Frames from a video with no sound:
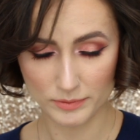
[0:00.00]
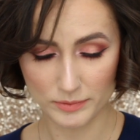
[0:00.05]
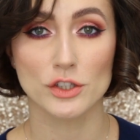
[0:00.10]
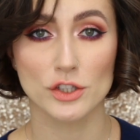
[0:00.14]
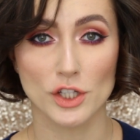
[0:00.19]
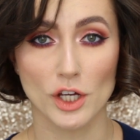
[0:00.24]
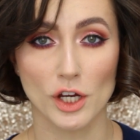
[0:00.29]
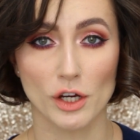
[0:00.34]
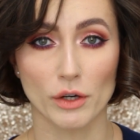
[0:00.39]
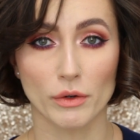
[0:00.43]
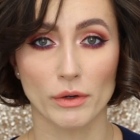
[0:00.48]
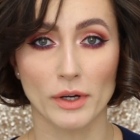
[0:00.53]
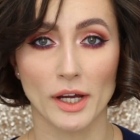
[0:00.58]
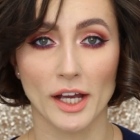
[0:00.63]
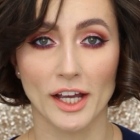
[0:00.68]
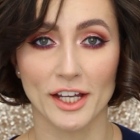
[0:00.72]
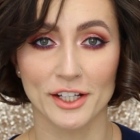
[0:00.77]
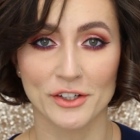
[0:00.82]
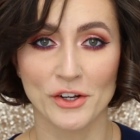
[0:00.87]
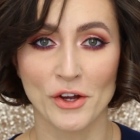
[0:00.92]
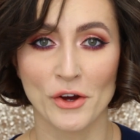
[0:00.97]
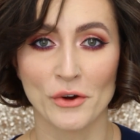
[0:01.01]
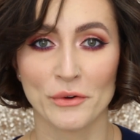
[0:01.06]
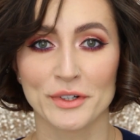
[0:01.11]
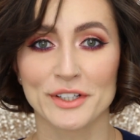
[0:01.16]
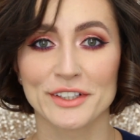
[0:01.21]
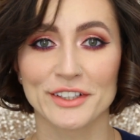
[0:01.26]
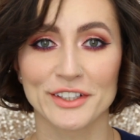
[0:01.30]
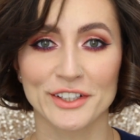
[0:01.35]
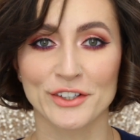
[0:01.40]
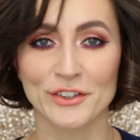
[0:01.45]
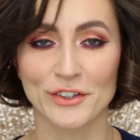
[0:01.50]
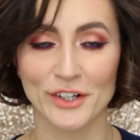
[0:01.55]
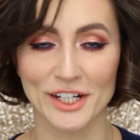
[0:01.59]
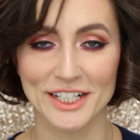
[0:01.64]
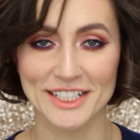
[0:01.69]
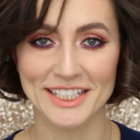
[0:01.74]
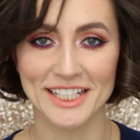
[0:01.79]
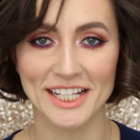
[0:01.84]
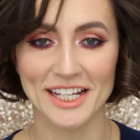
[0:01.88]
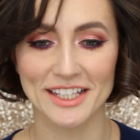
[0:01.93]
So, I know we look
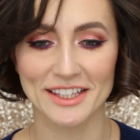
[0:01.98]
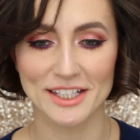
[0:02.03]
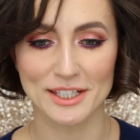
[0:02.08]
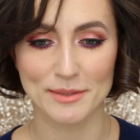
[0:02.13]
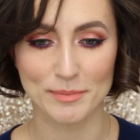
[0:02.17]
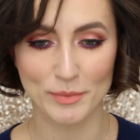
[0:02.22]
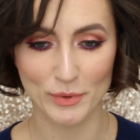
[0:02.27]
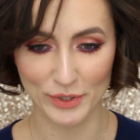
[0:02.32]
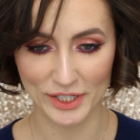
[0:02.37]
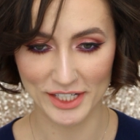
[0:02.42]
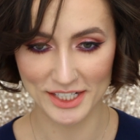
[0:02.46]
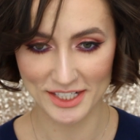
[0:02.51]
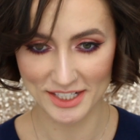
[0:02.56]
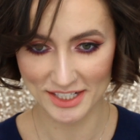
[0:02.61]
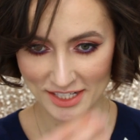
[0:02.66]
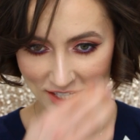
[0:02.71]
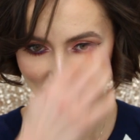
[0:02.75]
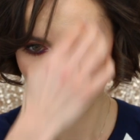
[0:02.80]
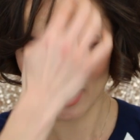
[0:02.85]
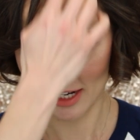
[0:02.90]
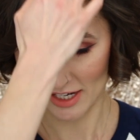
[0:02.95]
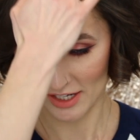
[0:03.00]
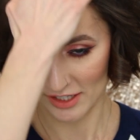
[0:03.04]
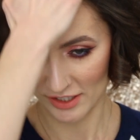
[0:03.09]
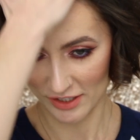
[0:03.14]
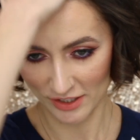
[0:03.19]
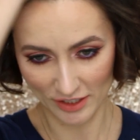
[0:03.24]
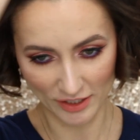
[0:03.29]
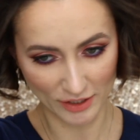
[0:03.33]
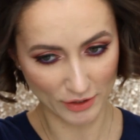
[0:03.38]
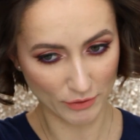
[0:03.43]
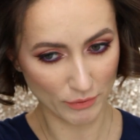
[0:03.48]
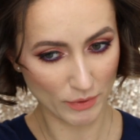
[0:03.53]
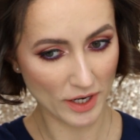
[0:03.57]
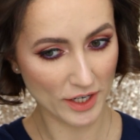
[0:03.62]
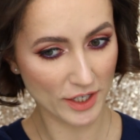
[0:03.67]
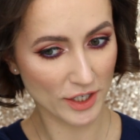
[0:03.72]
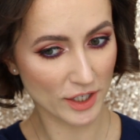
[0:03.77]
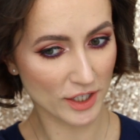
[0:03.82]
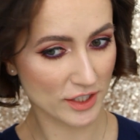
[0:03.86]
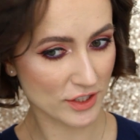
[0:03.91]
crazy at this point. You're going to
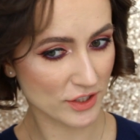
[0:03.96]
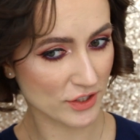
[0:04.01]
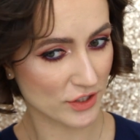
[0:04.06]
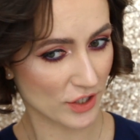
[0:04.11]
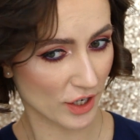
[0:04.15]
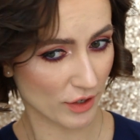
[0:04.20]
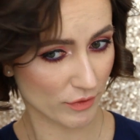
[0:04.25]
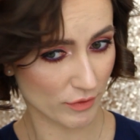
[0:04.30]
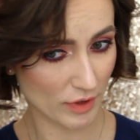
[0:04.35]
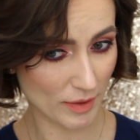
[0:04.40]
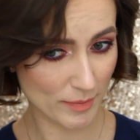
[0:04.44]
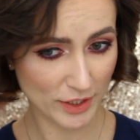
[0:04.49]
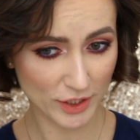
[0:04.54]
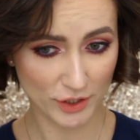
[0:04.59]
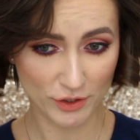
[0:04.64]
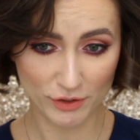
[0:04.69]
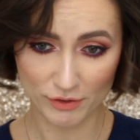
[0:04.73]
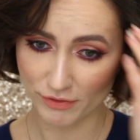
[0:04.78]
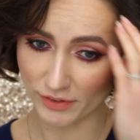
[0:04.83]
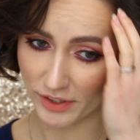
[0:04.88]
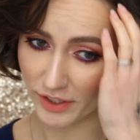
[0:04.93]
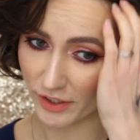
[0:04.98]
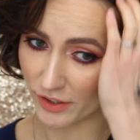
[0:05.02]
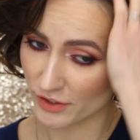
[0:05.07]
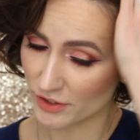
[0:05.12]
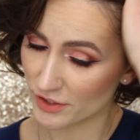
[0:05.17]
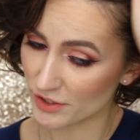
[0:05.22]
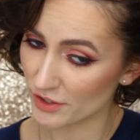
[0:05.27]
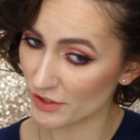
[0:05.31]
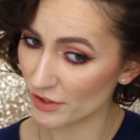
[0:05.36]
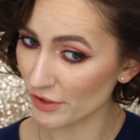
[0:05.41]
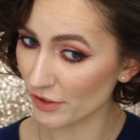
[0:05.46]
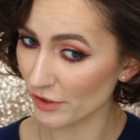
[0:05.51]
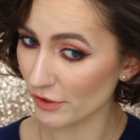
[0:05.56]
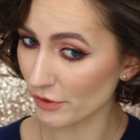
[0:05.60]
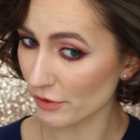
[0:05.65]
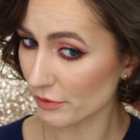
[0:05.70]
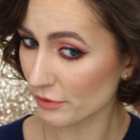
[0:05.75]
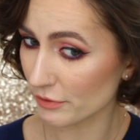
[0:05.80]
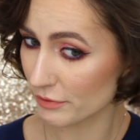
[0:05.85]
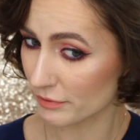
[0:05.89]
want to start rubbing your fingers
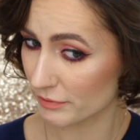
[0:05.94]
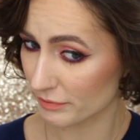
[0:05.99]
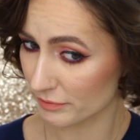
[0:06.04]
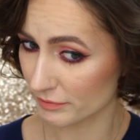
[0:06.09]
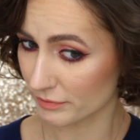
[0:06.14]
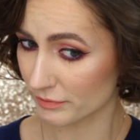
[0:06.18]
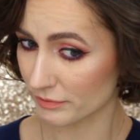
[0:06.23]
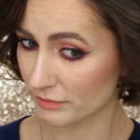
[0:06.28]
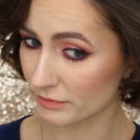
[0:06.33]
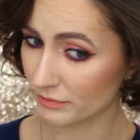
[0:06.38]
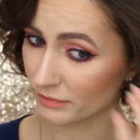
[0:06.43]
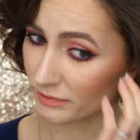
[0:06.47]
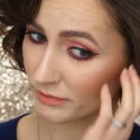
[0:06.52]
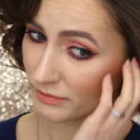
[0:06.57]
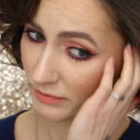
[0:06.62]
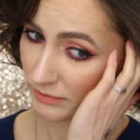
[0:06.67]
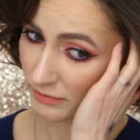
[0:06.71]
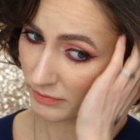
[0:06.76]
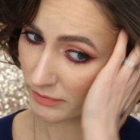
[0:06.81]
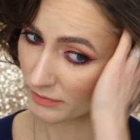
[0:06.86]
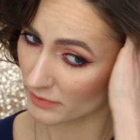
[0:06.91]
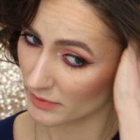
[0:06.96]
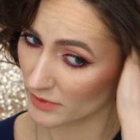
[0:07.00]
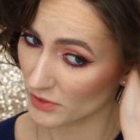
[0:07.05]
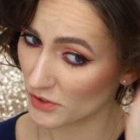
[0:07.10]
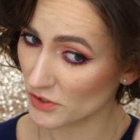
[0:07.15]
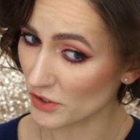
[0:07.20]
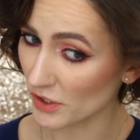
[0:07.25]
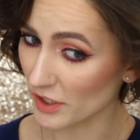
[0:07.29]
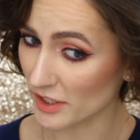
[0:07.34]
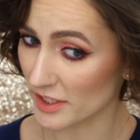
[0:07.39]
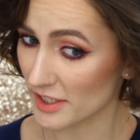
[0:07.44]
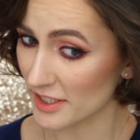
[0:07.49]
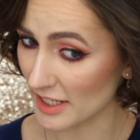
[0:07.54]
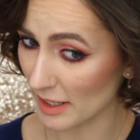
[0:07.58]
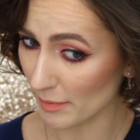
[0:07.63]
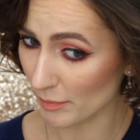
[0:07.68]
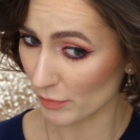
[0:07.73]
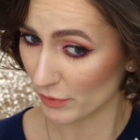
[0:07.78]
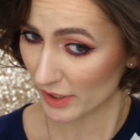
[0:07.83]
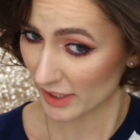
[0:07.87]
through. Start
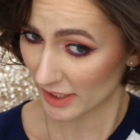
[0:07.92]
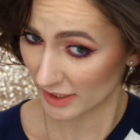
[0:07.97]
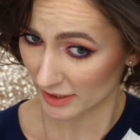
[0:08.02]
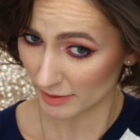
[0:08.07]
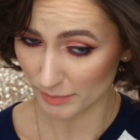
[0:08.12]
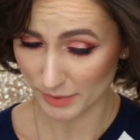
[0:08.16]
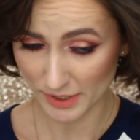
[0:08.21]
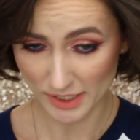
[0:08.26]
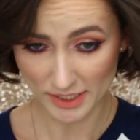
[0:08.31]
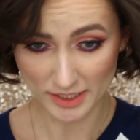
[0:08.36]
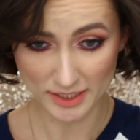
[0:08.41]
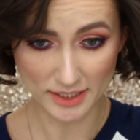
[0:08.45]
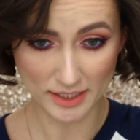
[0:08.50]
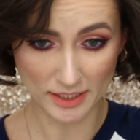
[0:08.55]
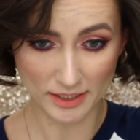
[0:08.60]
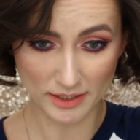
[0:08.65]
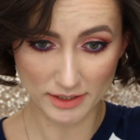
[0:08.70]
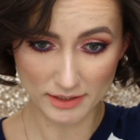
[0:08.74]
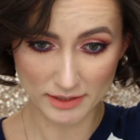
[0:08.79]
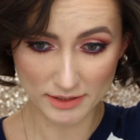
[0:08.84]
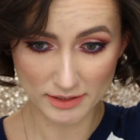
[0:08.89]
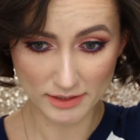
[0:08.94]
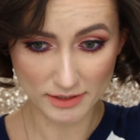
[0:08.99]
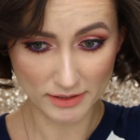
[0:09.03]
separating the pieces.